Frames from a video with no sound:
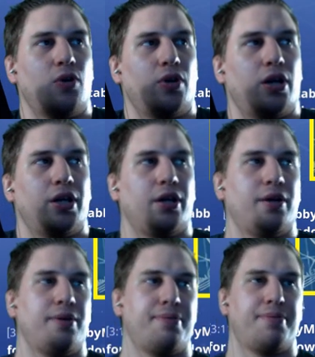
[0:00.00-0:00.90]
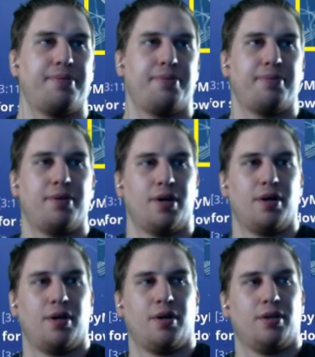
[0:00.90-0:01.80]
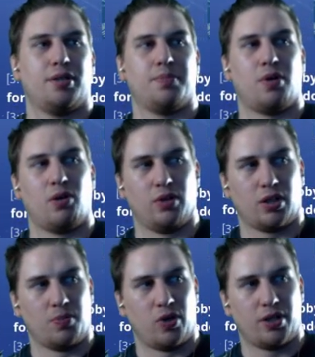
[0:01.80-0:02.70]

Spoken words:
on here. Tomorrow we'll look more at the